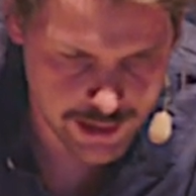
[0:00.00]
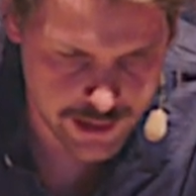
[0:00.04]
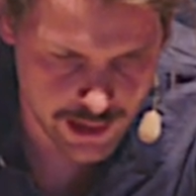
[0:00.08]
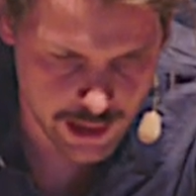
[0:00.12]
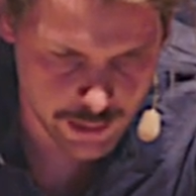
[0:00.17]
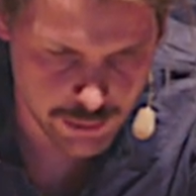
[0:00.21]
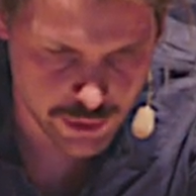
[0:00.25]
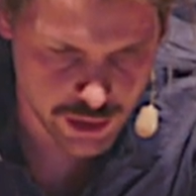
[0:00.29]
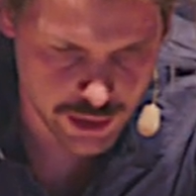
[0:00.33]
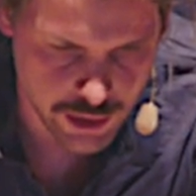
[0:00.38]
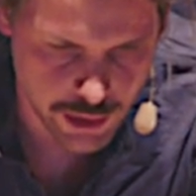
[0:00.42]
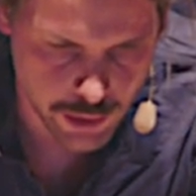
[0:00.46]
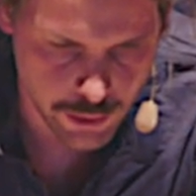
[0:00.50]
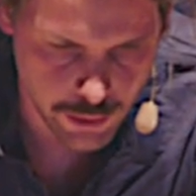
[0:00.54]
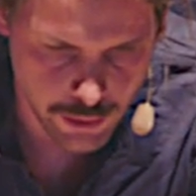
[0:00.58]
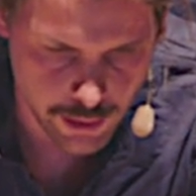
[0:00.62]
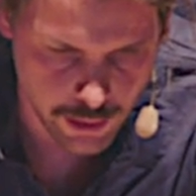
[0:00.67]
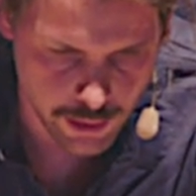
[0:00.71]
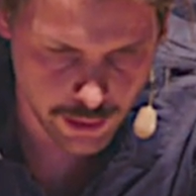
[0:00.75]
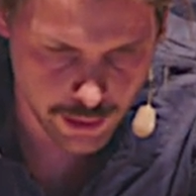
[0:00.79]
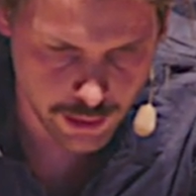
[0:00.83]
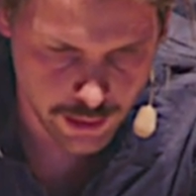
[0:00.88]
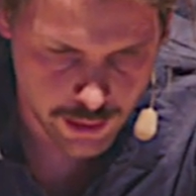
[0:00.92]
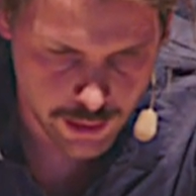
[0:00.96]
is empty
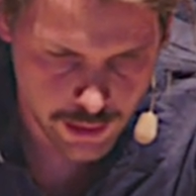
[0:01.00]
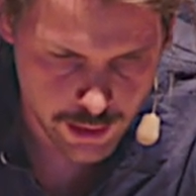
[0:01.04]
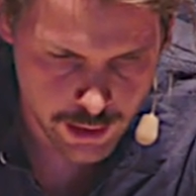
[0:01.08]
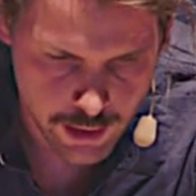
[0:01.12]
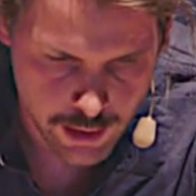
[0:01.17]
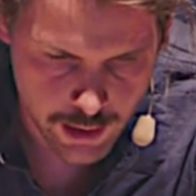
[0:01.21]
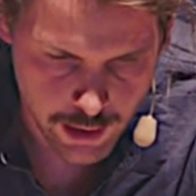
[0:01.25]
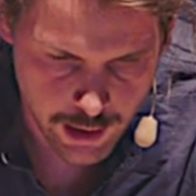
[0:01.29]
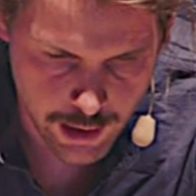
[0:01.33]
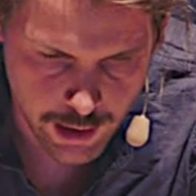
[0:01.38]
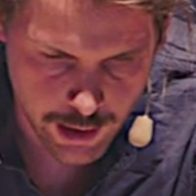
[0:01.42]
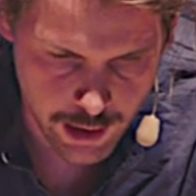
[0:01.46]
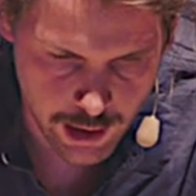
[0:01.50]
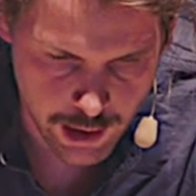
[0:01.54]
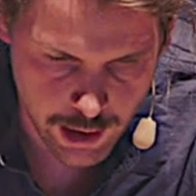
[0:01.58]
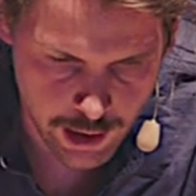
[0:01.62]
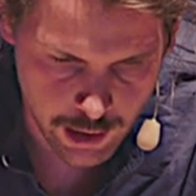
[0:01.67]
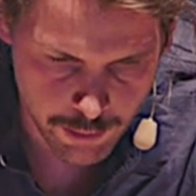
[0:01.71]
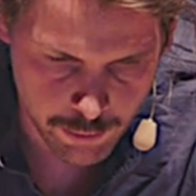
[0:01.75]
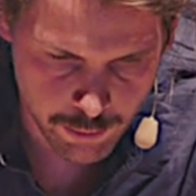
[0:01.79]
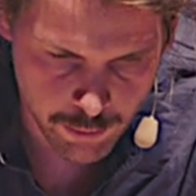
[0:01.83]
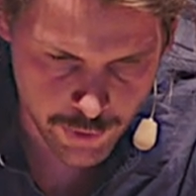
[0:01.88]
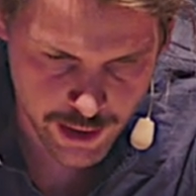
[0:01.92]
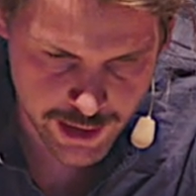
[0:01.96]
token.
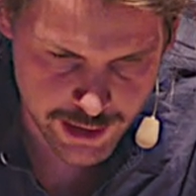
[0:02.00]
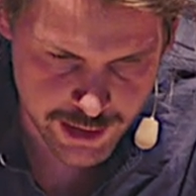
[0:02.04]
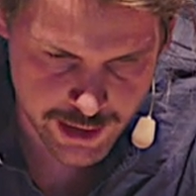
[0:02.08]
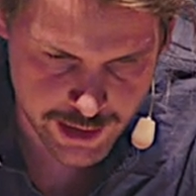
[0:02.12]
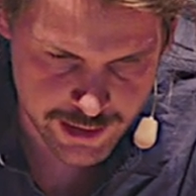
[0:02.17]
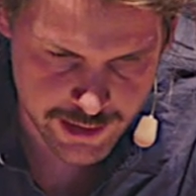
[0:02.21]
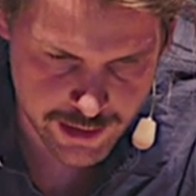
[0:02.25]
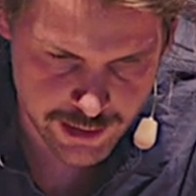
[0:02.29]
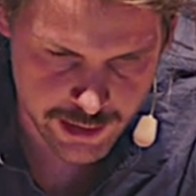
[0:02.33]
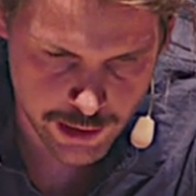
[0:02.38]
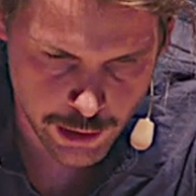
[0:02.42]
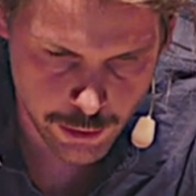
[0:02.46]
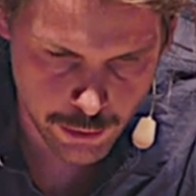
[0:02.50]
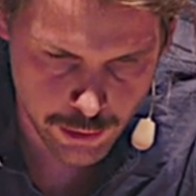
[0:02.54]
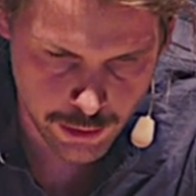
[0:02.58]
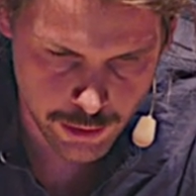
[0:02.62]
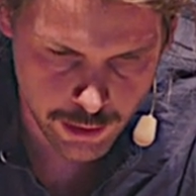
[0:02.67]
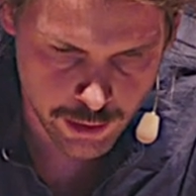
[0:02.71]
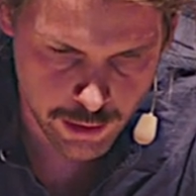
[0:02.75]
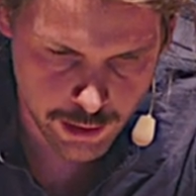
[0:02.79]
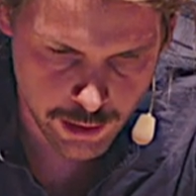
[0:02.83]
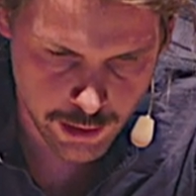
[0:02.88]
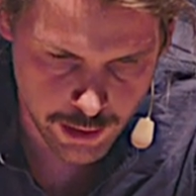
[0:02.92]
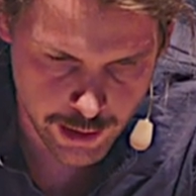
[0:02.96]
Um, it gets a
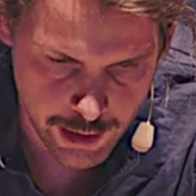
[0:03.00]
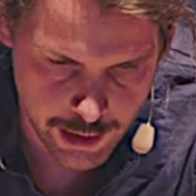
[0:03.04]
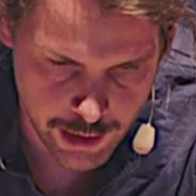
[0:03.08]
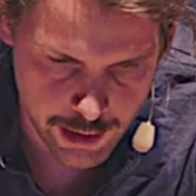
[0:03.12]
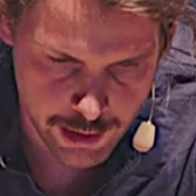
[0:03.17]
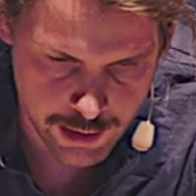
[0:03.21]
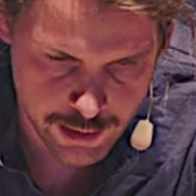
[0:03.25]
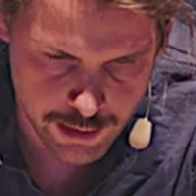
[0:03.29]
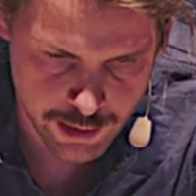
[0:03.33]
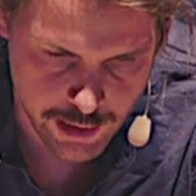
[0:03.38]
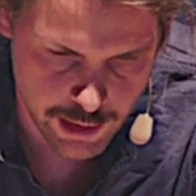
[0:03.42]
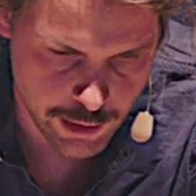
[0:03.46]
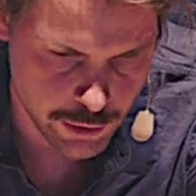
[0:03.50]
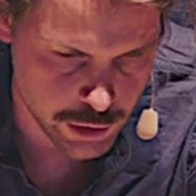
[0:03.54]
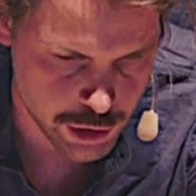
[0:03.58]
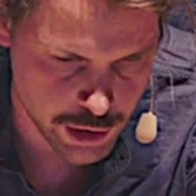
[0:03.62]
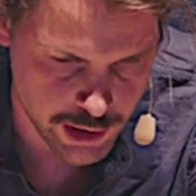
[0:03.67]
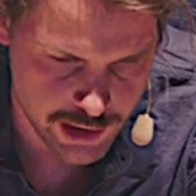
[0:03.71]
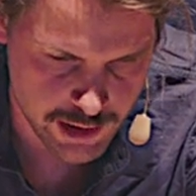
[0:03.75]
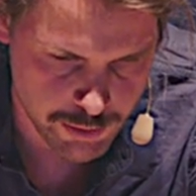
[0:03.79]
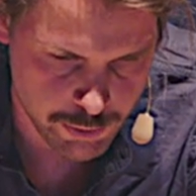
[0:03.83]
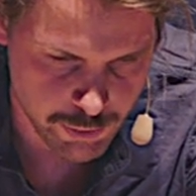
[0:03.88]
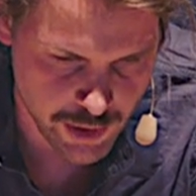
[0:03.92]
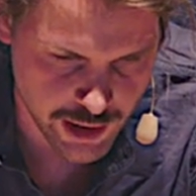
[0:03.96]
token and it
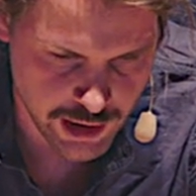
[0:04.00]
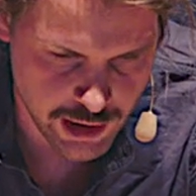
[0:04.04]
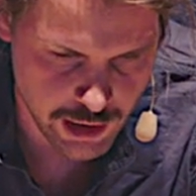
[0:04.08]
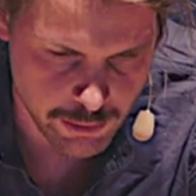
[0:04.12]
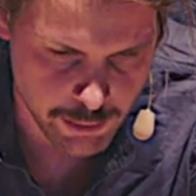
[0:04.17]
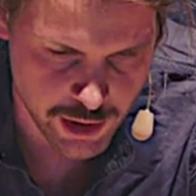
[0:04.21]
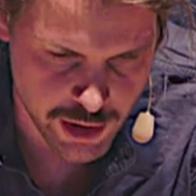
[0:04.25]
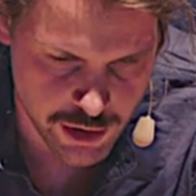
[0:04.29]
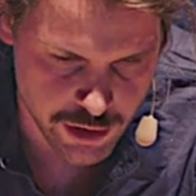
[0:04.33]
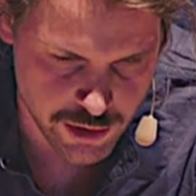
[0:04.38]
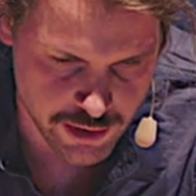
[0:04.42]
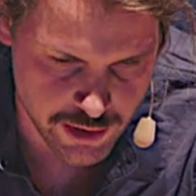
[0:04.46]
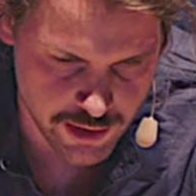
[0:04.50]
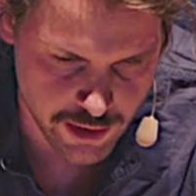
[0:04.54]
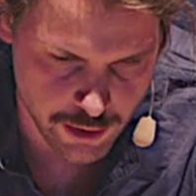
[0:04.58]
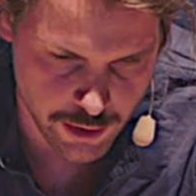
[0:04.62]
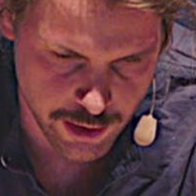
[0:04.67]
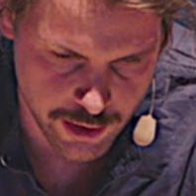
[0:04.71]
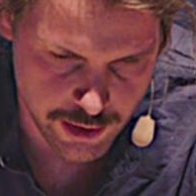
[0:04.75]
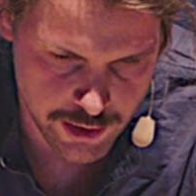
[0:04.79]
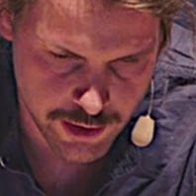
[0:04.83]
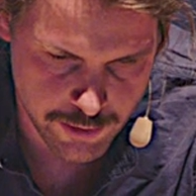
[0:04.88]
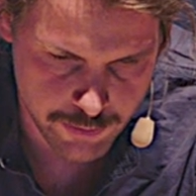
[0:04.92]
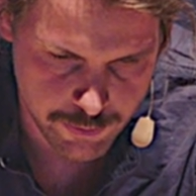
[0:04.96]
just pattern matches on
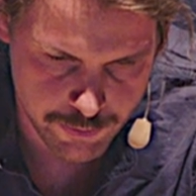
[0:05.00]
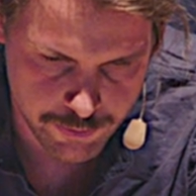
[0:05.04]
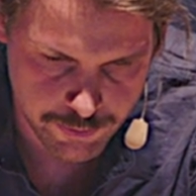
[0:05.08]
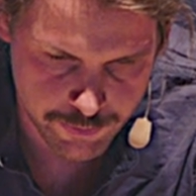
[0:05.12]
it.